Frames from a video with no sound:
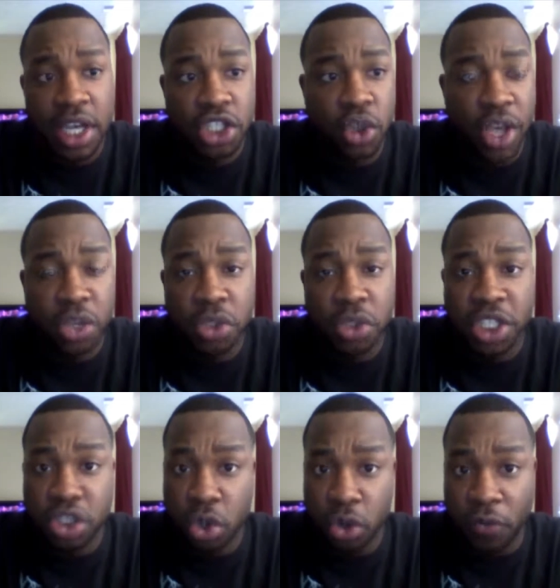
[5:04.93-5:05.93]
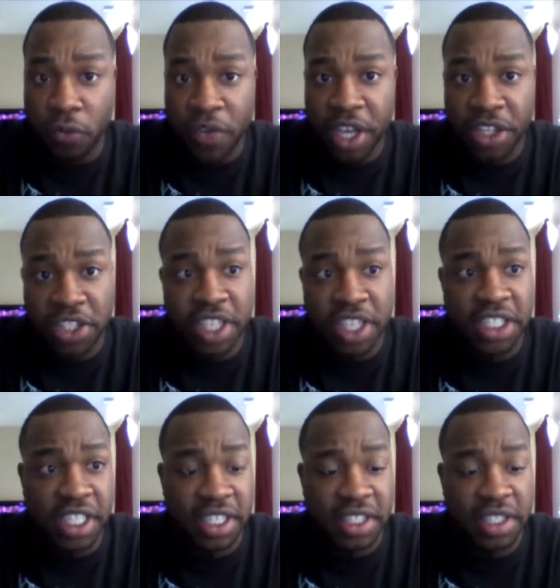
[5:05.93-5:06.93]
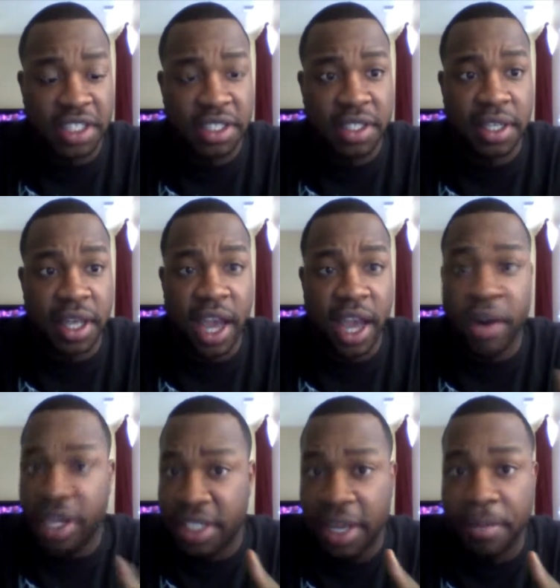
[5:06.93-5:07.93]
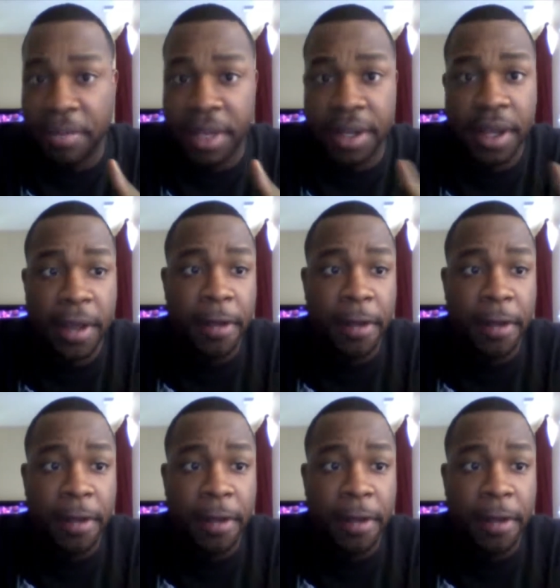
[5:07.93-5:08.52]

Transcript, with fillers: so I used historical figures such as Harriet Tubman.